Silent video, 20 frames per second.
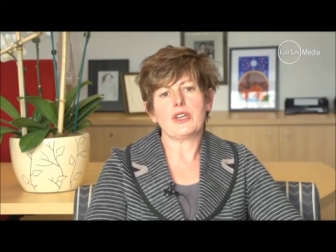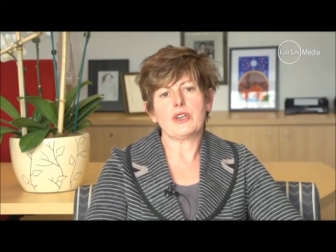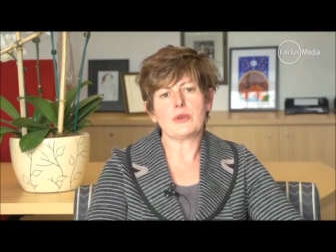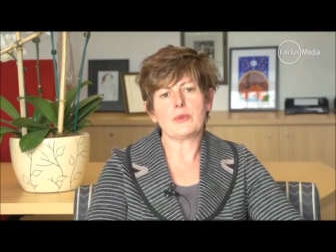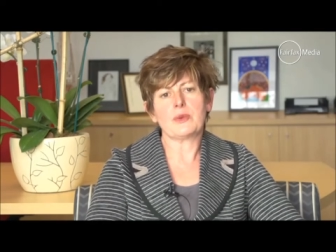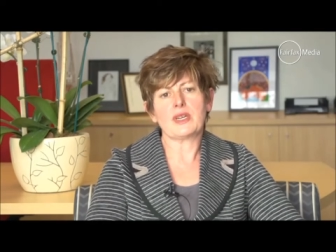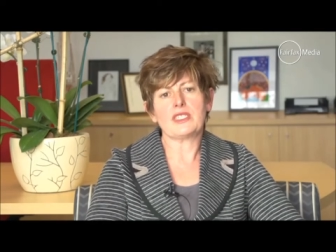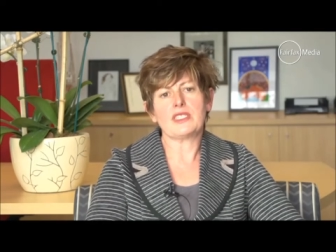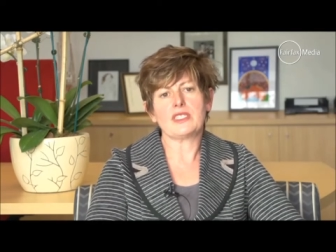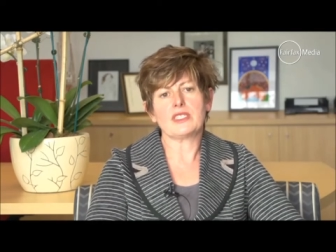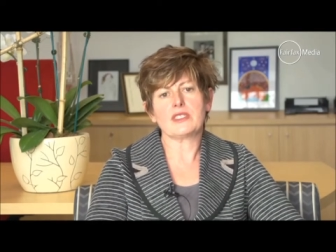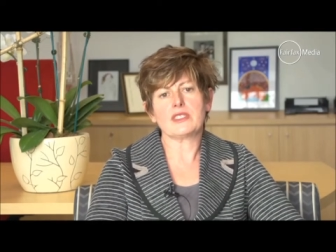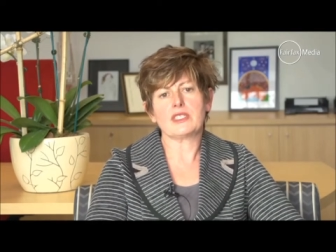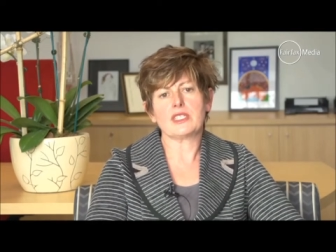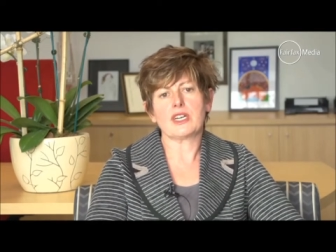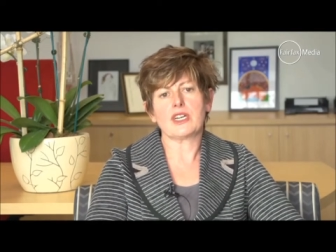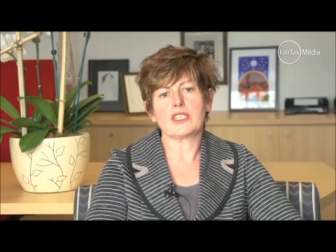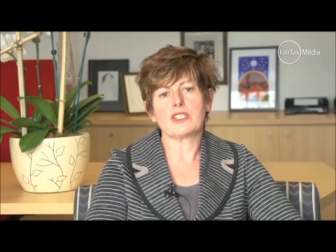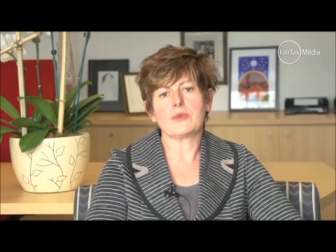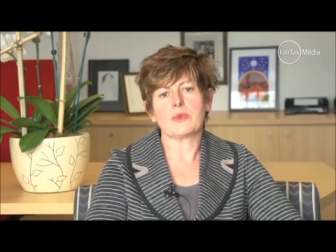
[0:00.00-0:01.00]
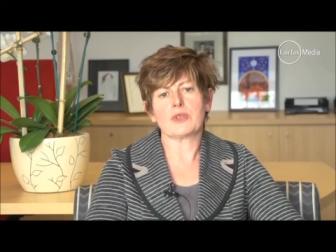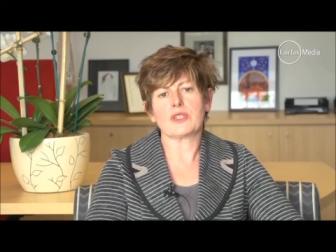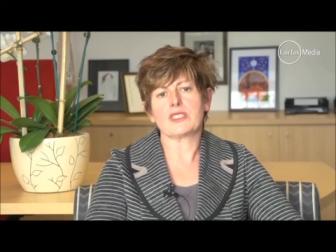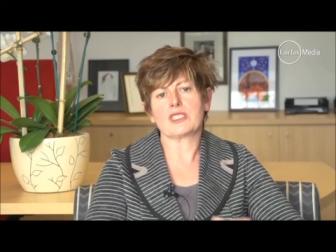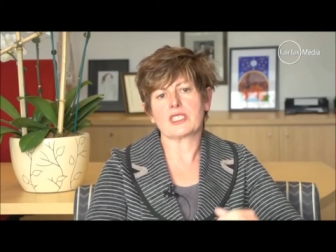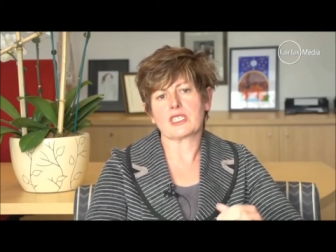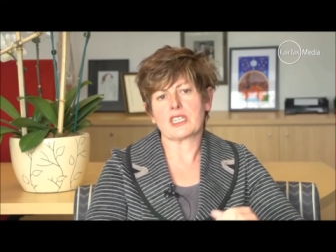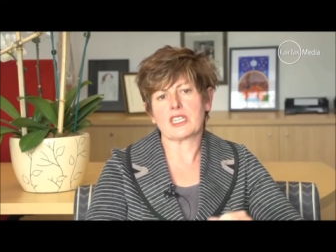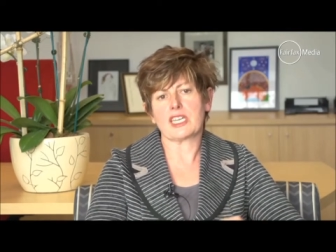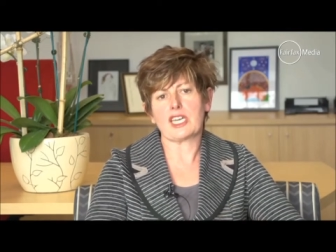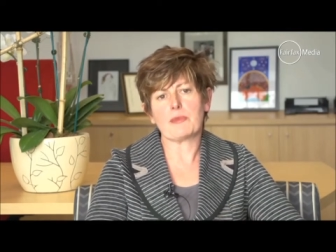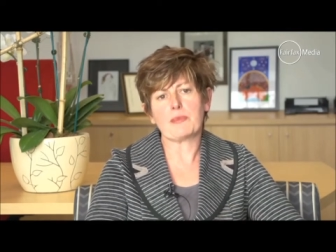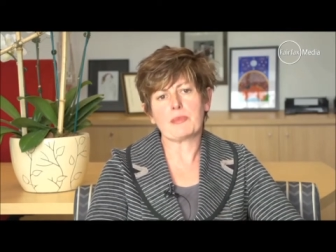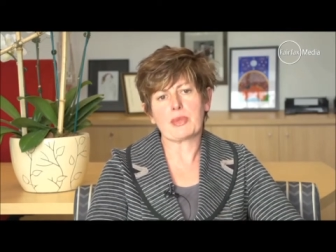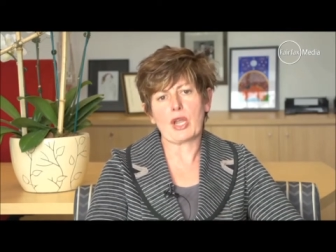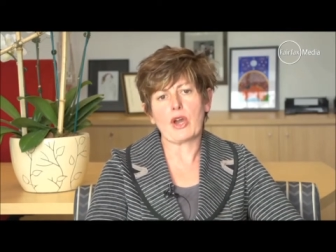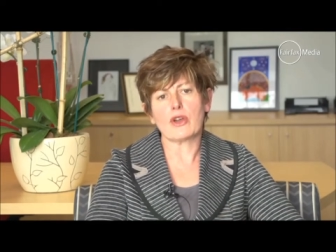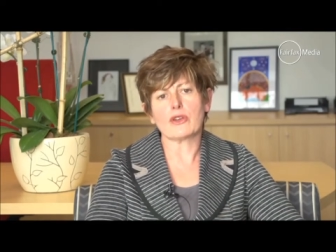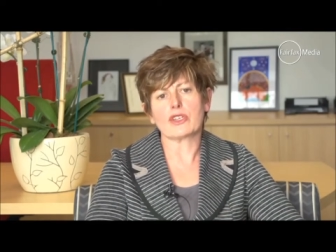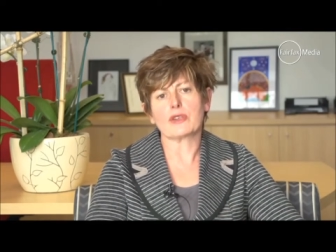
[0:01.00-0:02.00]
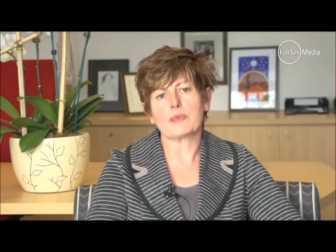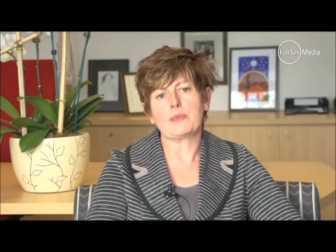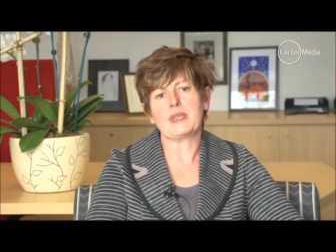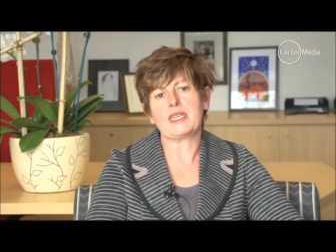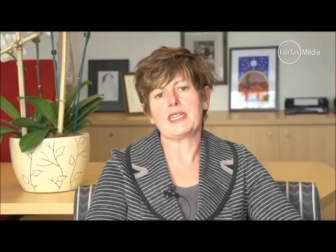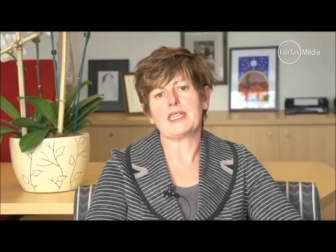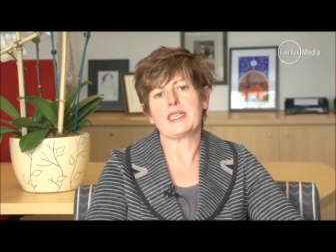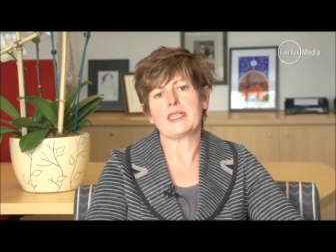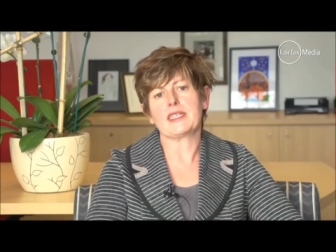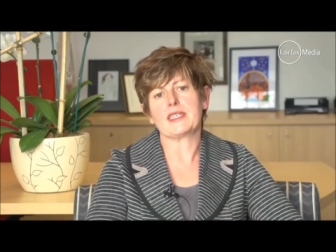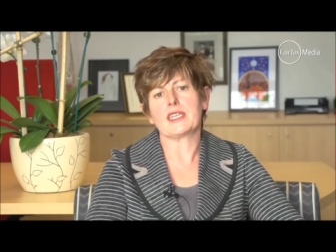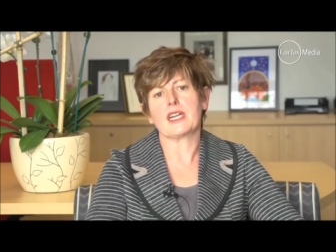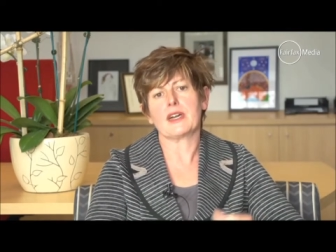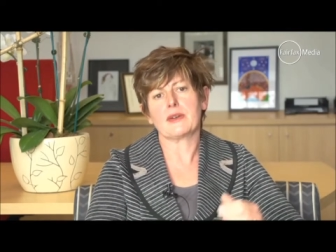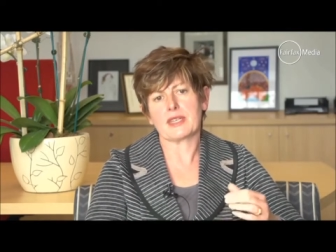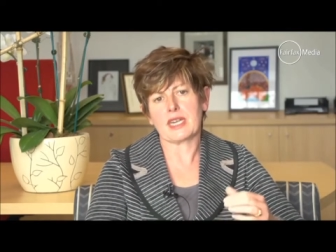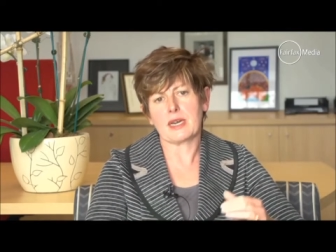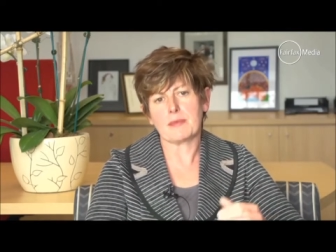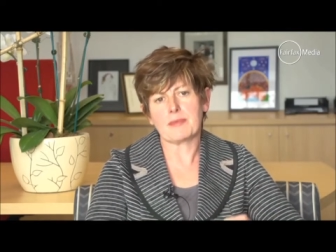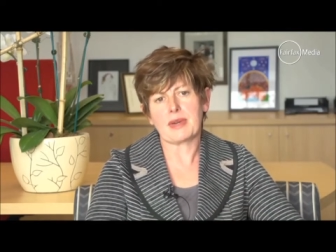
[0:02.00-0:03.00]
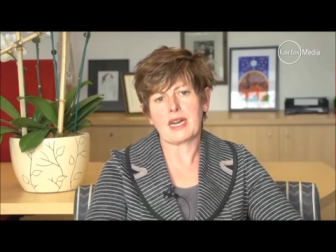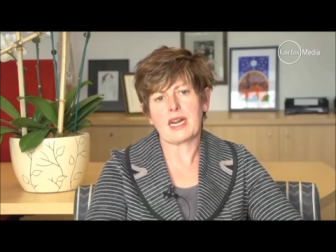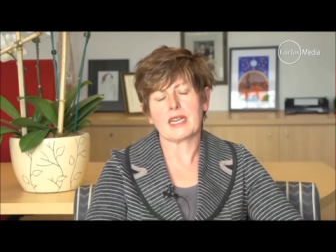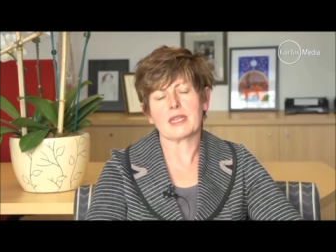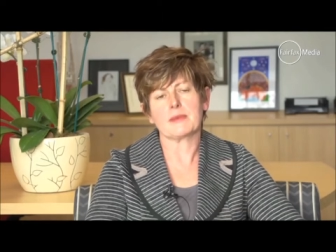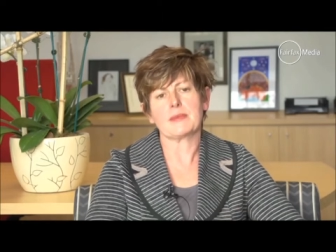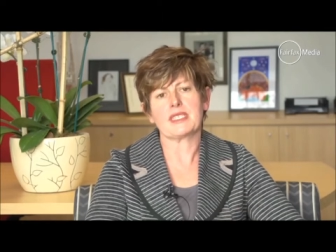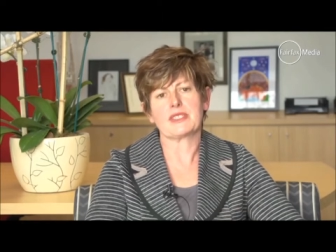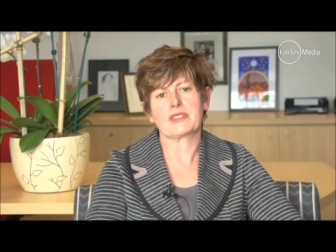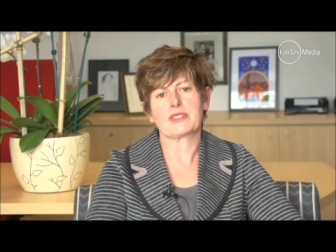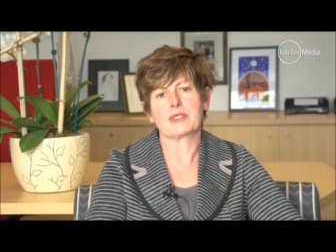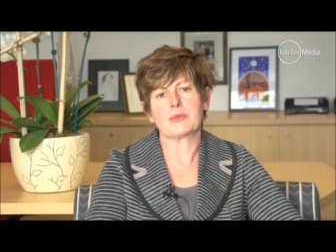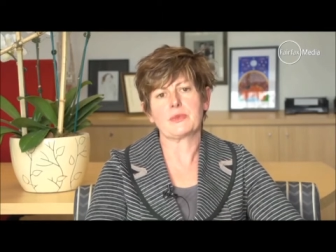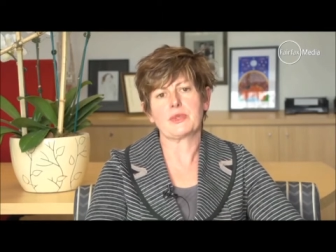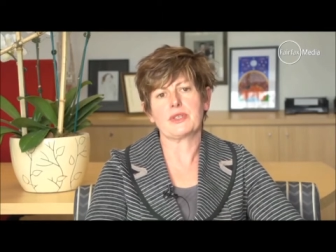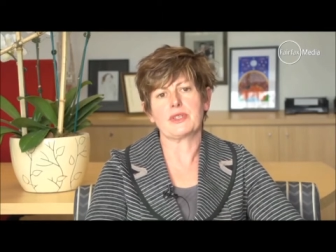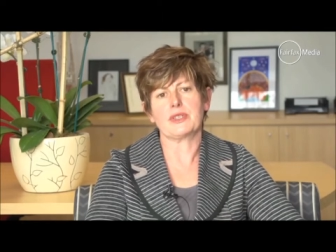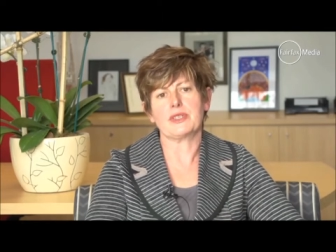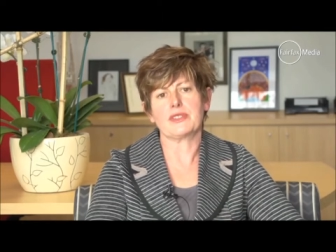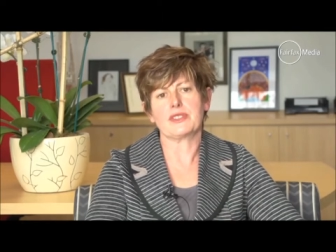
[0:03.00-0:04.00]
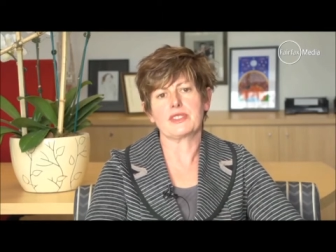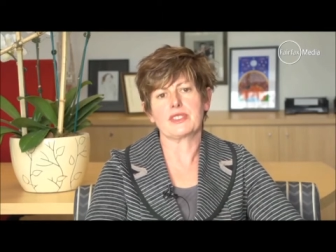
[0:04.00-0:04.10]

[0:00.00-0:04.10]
when you you know you want to declare bloke being you know an unparliamentary word.